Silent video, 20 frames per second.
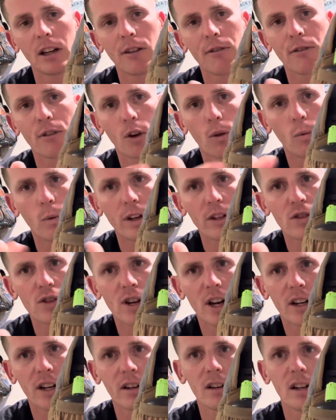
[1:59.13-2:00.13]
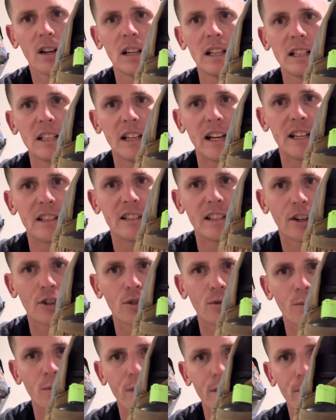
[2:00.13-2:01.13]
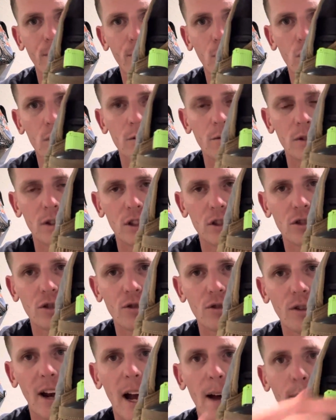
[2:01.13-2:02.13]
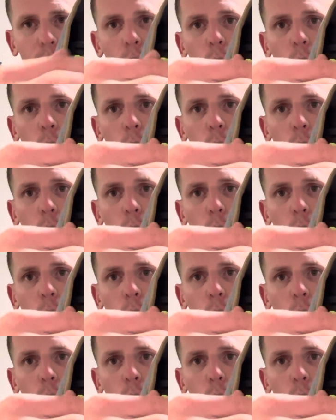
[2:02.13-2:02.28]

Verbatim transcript: for a wind checker. It's actually reinforced with this strap